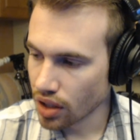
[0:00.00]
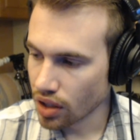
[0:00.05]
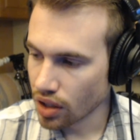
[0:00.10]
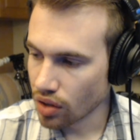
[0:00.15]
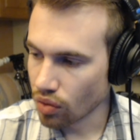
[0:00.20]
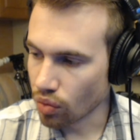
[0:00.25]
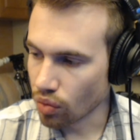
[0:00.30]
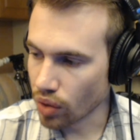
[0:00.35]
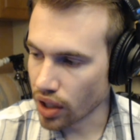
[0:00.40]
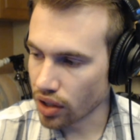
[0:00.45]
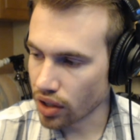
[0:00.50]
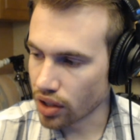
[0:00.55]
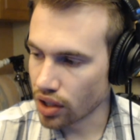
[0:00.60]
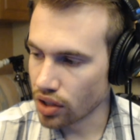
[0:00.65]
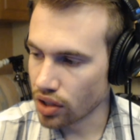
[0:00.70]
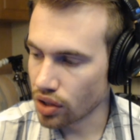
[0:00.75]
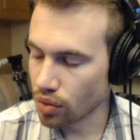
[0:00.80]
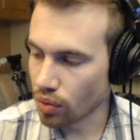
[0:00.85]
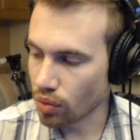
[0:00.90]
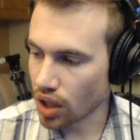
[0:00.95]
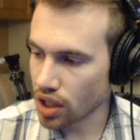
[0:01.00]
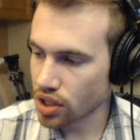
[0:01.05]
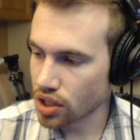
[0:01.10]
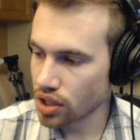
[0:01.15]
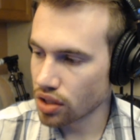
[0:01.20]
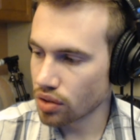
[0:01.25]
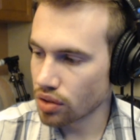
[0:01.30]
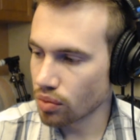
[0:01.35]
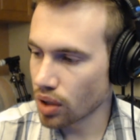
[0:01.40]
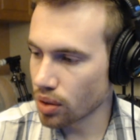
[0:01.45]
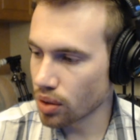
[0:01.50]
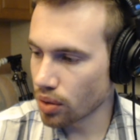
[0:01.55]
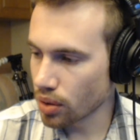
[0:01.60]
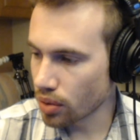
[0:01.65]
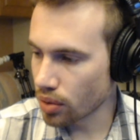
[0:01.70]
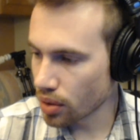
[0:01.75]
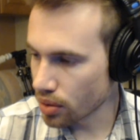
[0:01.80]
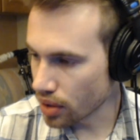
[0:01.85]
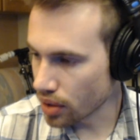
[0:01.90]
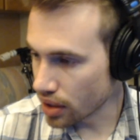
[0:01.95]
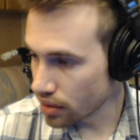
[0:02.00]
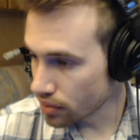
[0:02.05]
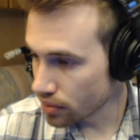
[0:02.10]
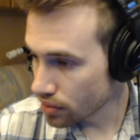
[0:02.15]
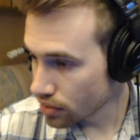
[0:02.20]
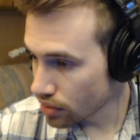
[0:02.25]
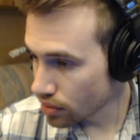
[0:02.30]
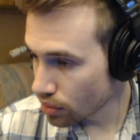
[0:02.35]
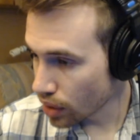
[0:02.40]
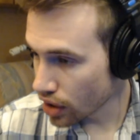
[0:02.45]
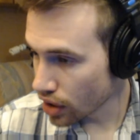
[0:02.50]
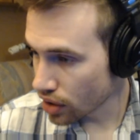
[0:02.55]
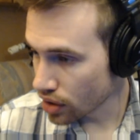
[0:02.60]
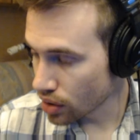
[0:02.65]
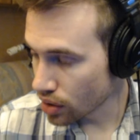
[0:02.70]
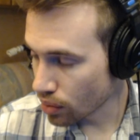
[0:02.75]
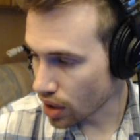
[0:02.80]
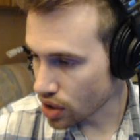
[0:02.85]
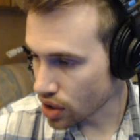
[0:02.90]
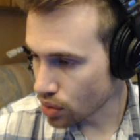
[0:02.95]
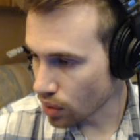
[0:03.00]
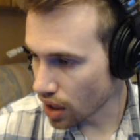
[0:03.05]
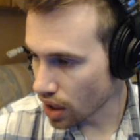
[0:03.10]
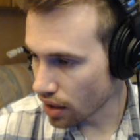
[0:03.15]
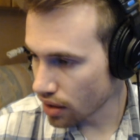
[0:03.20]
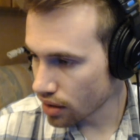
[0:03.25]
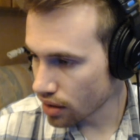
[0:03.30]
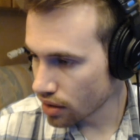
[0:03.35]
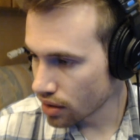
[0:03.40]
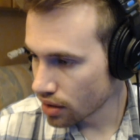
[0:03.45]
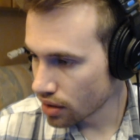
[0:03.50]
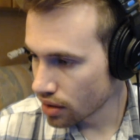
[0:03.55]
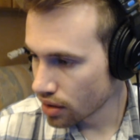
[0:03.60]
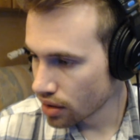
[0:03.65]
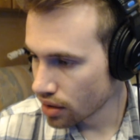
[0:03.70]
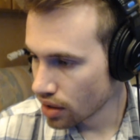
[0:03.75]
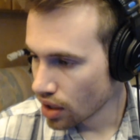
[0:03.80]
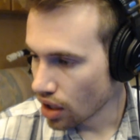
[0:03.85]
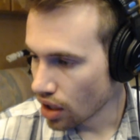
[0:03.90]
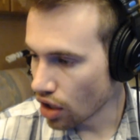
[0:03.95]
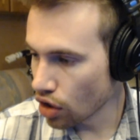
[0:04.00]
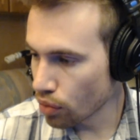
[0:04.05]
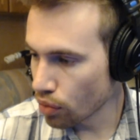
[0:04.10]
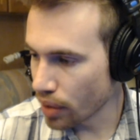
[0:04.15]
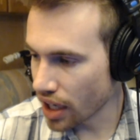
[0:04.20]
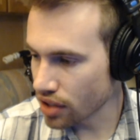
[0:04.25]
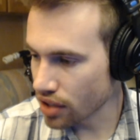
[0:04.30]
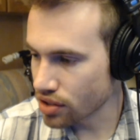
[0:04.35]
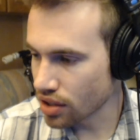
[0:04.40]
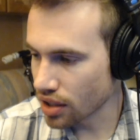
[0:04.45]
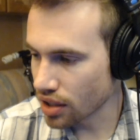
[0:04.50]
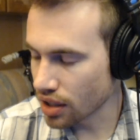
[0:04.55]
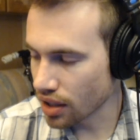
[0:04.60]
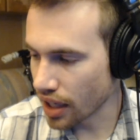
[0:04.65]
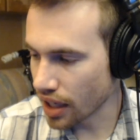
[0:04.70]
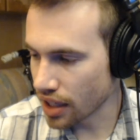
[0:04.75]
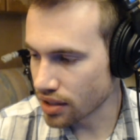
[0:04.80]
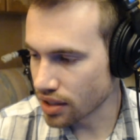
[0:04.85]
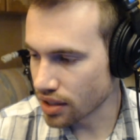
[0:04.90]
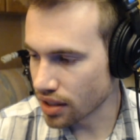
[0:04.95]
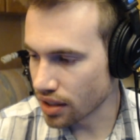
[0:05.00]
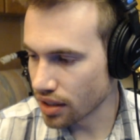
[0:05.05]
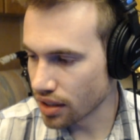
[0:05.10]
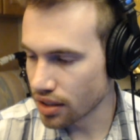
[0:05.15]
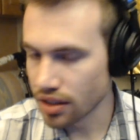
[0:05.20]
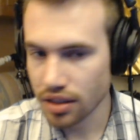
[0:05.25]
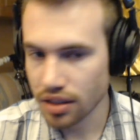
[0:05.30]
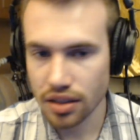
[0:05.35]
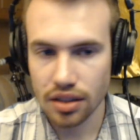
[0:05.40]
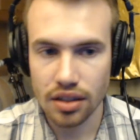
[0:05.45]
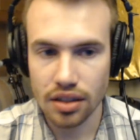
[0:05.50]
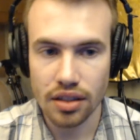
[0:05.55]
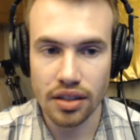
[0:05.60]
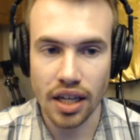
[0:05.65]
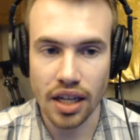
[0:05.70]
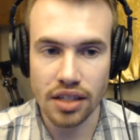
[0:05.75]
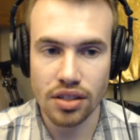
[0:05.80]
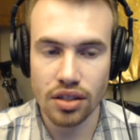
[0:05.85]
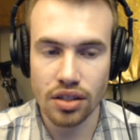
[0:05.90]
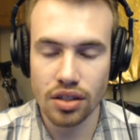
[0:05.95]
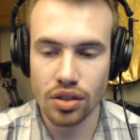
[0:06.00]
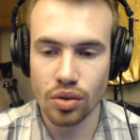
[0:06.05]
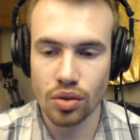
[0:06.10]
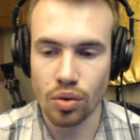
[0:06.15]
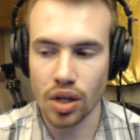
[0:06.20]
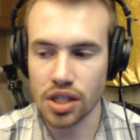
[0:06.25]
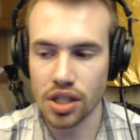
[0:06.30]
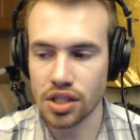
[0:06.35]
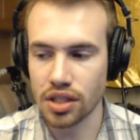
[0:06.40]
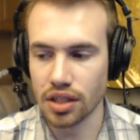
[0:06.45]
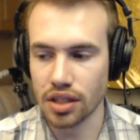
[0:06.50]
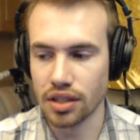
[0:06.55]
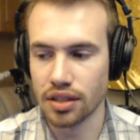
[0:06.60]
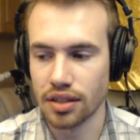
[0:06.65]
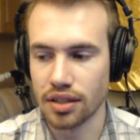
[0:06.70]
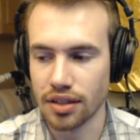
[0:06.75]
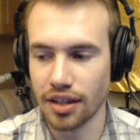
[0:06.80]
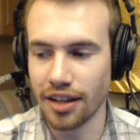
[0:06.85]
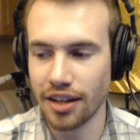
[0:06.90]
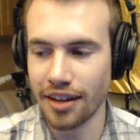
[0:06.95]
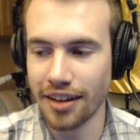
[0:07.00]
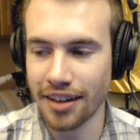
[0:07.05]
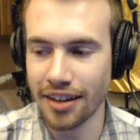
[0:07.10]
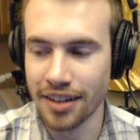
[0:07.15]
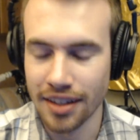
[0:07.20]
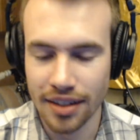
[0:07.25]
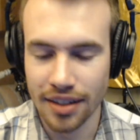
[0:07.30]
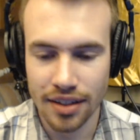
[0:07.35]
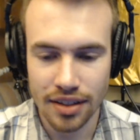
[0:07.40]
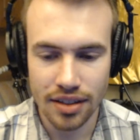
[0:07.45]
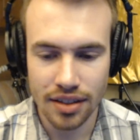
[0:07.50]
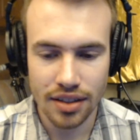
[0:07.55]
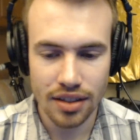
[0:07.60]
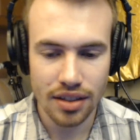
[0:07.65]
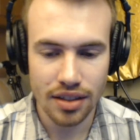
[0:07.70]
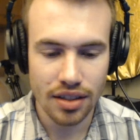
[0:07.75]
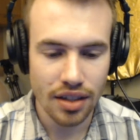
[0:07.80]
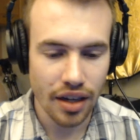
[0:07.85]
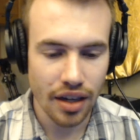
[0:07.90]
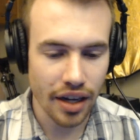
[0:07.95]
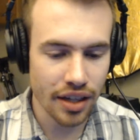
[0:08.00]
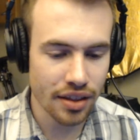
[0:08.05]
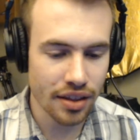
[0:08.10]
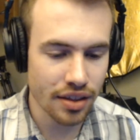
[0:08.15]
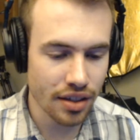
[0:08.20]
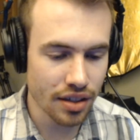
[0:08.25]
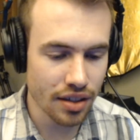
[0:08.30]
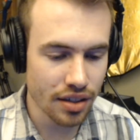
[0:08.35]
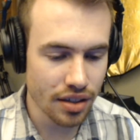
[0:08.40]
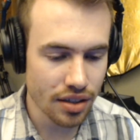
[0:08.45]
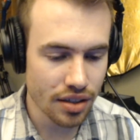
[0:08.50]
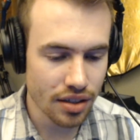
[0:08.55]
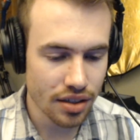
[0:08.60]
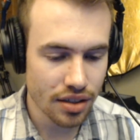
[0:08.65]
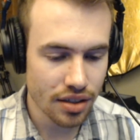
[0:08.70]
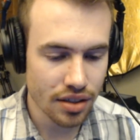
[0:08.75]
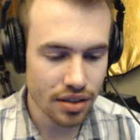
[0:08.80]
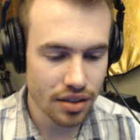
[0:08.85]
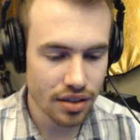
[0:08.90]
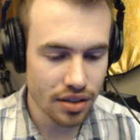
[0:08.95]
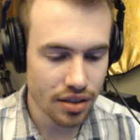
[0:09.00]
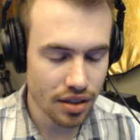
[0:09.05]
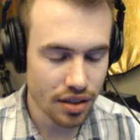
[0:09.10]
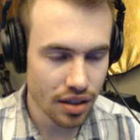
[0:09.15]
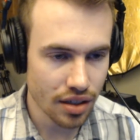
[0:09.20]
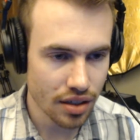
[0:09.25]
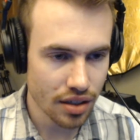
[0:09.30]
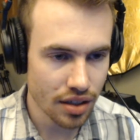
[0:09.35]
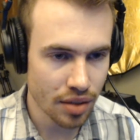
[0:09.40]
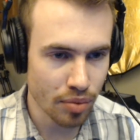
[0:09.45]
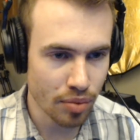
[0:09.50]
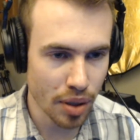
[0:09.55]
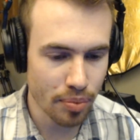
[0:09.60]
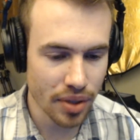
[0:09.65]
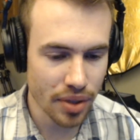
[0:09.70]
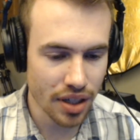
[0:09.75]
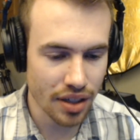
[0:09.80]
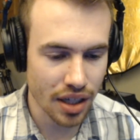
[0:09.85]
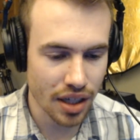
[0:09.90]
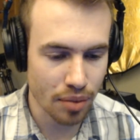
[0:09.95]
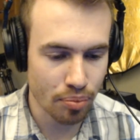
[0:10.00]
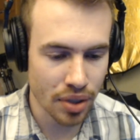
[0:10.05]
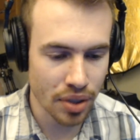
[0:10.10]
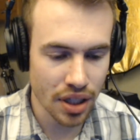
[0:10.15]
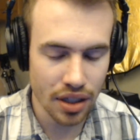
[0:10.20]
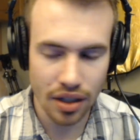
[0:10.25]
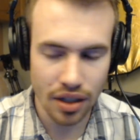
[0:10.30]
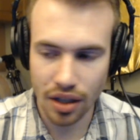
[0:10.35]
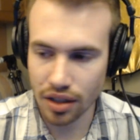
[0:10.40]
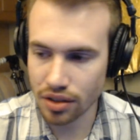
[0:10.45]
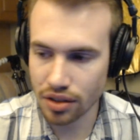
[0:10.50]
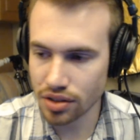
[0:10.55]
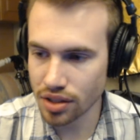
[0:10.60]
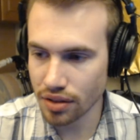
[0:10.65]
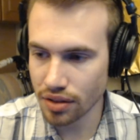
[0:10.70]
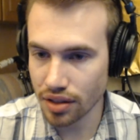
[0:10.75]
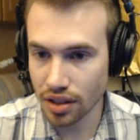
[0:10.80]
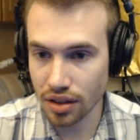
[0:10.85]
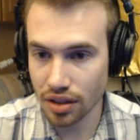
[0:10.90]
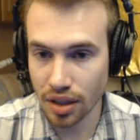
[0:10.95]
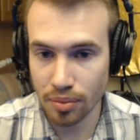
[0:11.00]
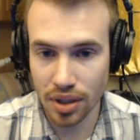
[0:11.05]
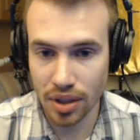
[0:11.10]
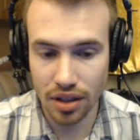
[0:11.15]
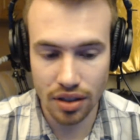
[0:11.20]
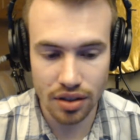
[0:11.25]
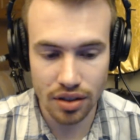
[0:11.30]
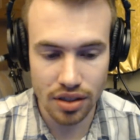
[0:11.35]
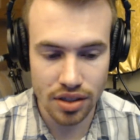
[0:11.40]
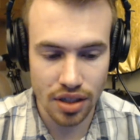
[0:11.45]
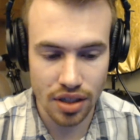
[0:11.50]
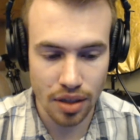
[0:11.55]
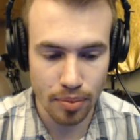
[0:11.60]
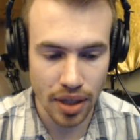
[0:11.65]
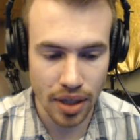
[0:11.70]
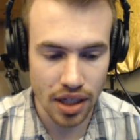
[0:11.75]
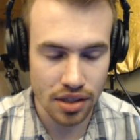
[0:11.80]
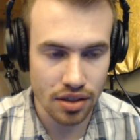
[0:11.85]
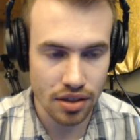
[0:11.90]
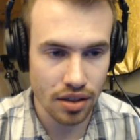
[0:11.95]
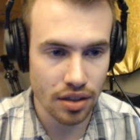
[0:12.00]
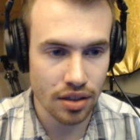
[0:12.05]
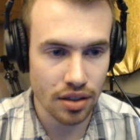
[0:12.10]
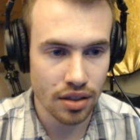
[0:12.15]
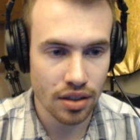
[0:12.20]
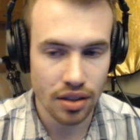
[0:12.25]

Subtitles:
Where can you watch it? Wait. Where can you watch what? Oh, Battlestar Galactica. That's a good question. I think it might be on like Peacock or something. Let me look this up, actually.